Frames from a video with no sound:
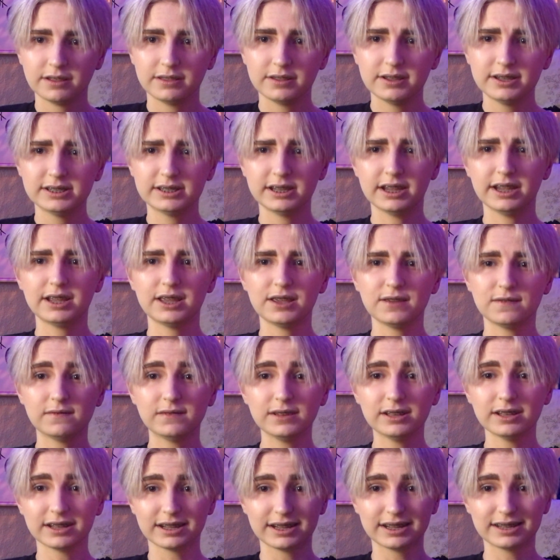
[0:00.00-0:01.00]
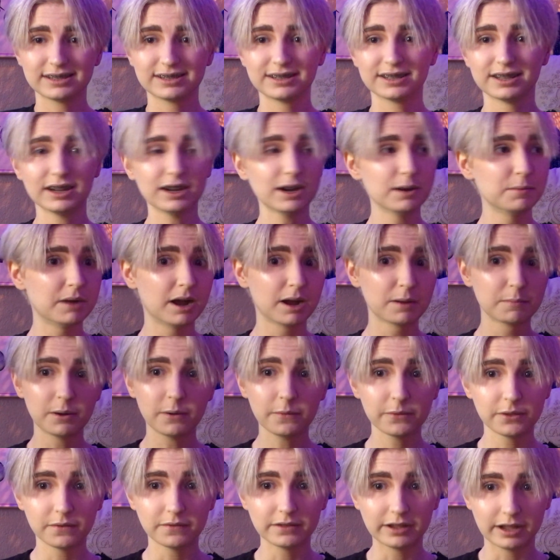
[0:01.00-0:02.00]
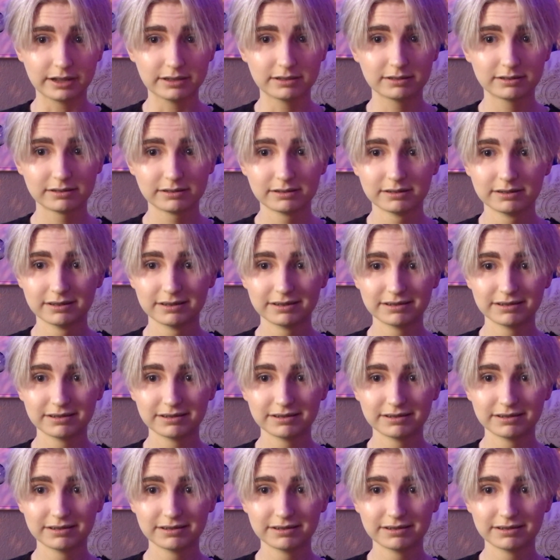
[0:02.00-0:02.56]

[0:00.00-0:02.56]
These icky feelings, they're among both of us.